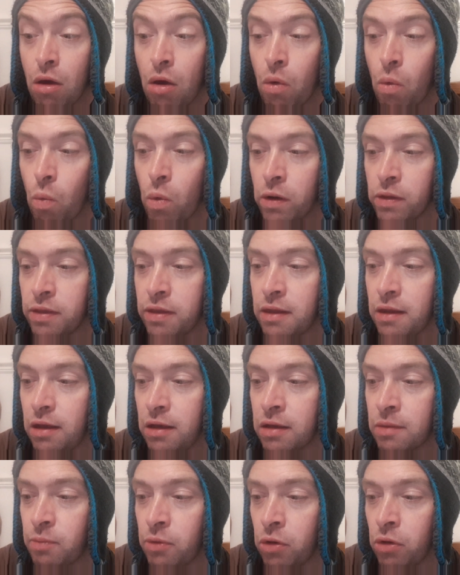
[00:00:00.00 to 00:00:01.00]
1
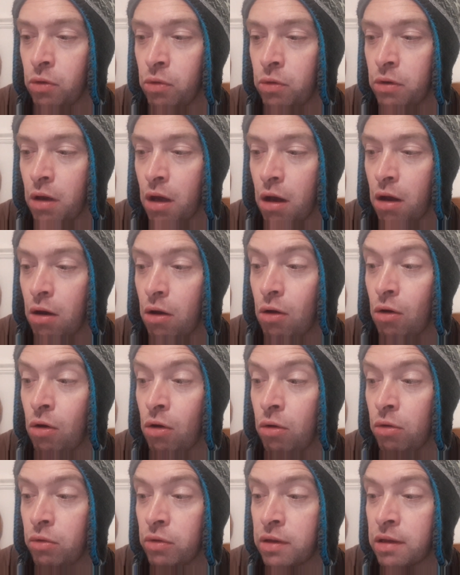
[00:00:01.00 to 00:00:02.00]
teaspoon
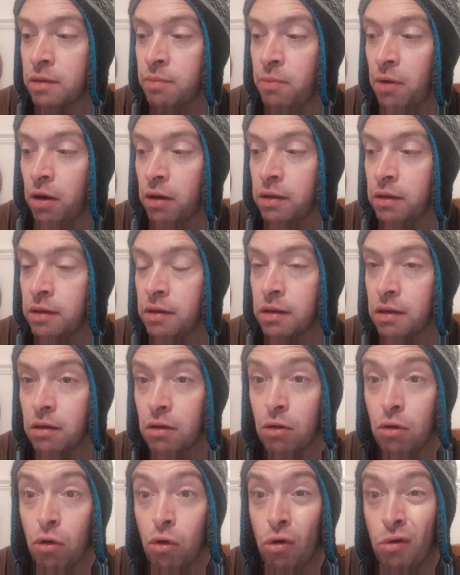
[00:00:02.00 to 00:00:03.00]
allspice
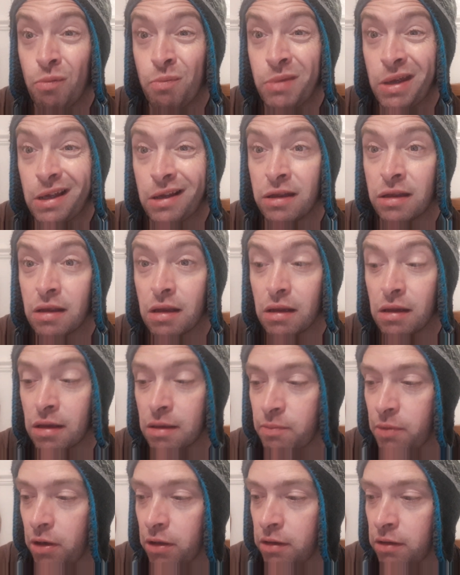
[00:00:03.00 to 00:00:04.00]
or mixed
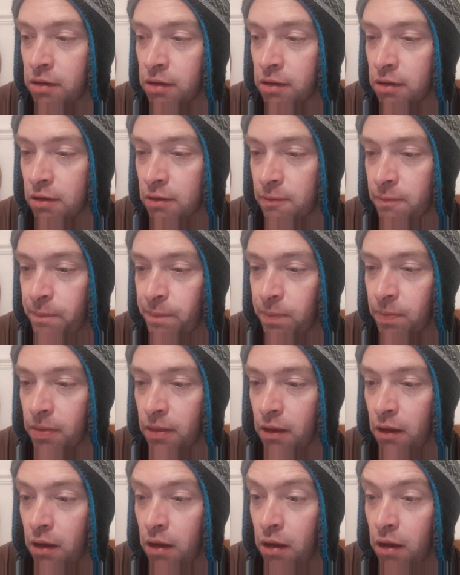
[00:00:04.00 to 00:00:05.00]
spice,
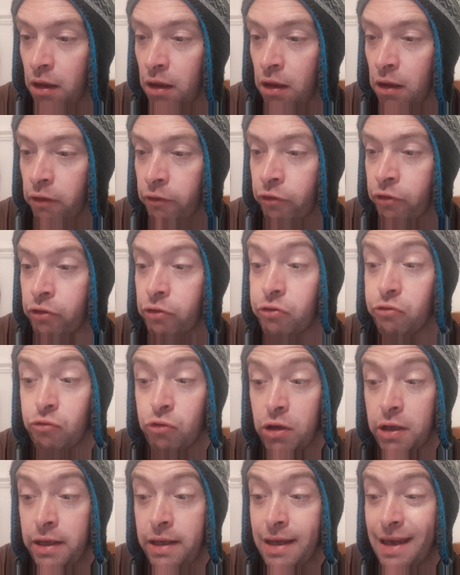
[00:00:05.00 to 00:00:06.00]

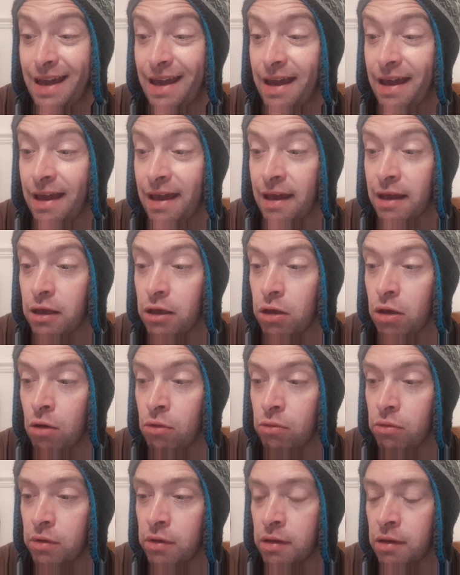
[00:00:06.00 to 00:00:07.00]
3 egg
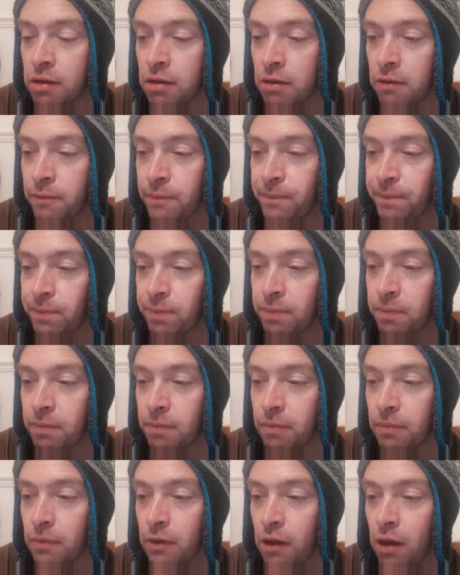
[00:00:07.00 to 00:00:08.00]
yolks,
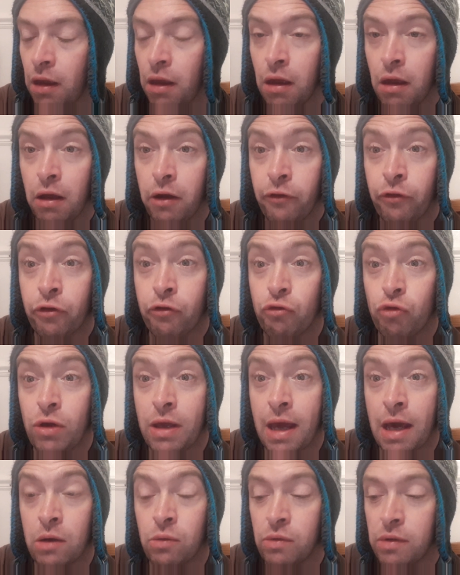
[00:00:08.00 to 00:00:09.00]

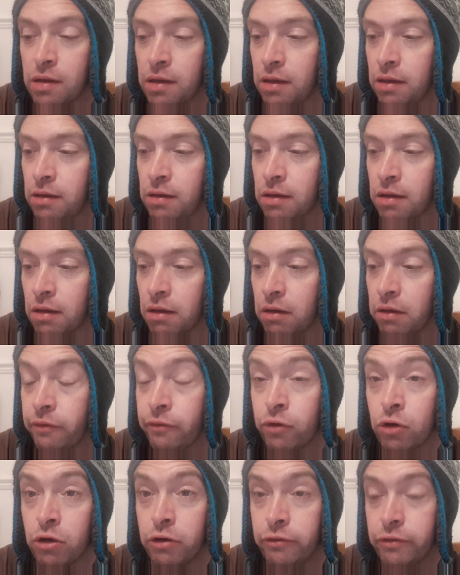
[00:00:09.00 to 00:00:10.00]
3 ounces
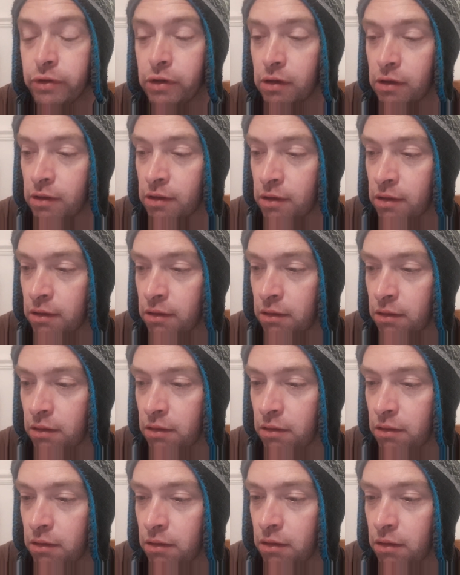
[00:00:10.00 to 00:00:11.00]
of currants,
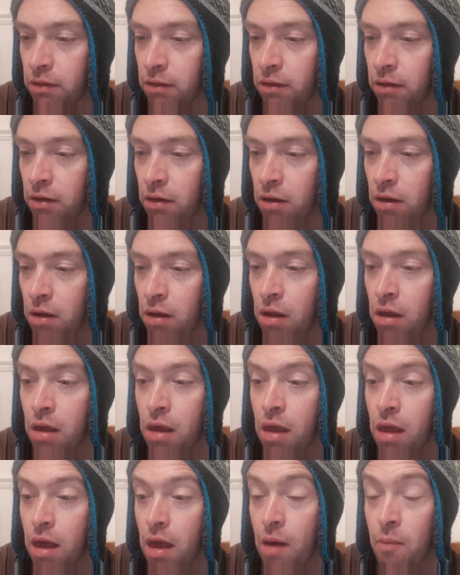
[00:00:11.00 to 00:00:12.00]

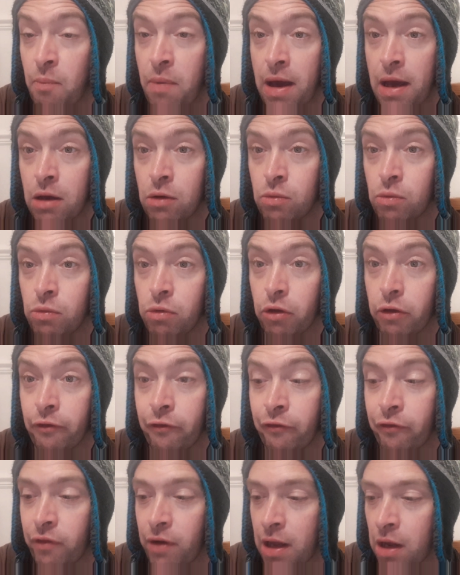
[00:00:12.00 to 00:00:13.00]
a pound of
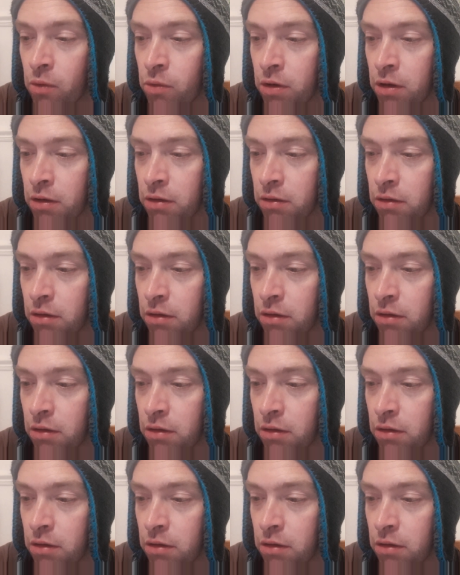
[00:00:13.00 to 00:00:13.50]
flour,